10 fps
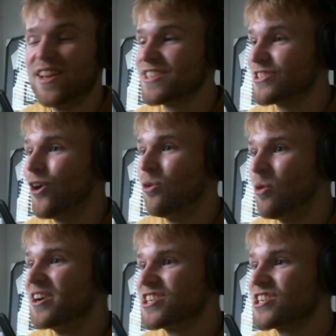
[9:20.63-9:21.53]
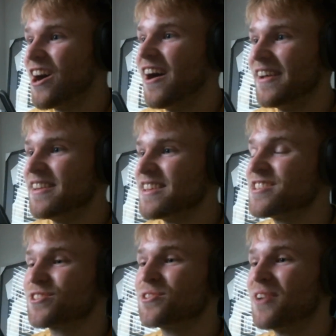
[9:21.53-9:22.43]
This is all one shot.
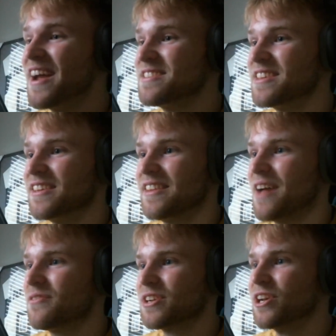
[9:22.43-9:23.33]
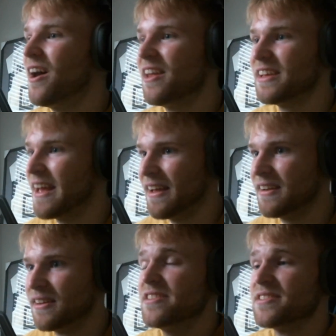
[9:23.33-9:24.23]
This is crazy. They haven't cut it yet.
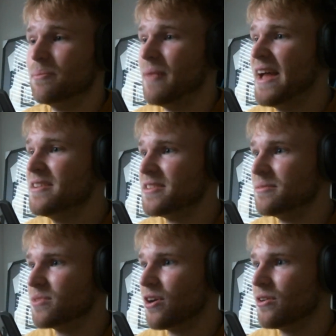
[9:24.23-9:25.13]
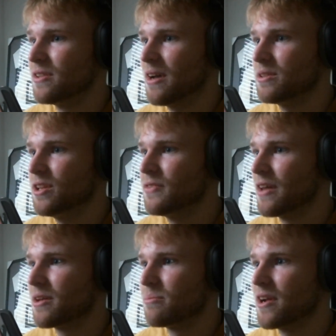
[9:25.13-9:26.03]
This is amazing, bro. I love
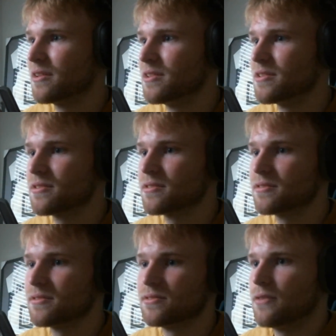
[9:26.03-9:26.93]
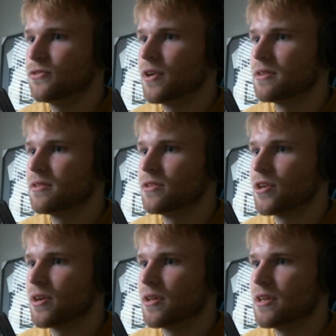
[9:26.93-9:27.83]
how they're making this. I feel like
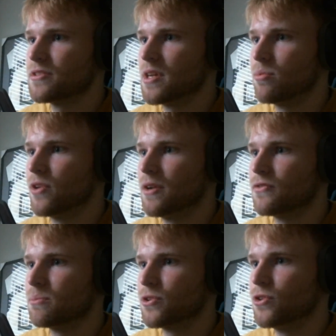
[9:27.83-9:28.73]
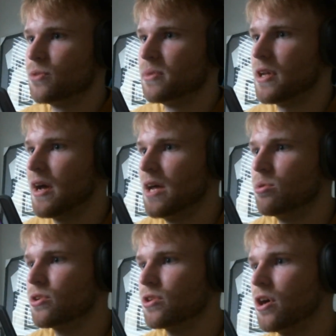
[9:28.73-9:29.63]
they're gonna get separated from the group and not
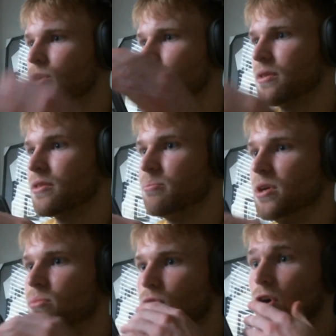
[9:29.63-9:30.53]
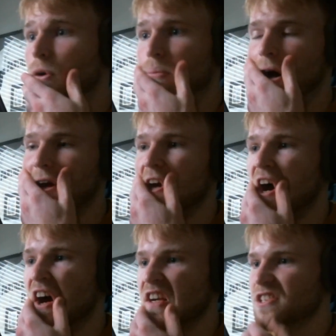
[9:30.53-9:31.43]
able to get with the people. Oh my
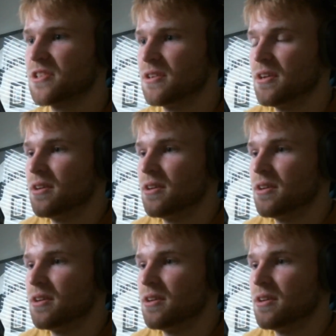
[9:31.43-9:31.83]
gosh.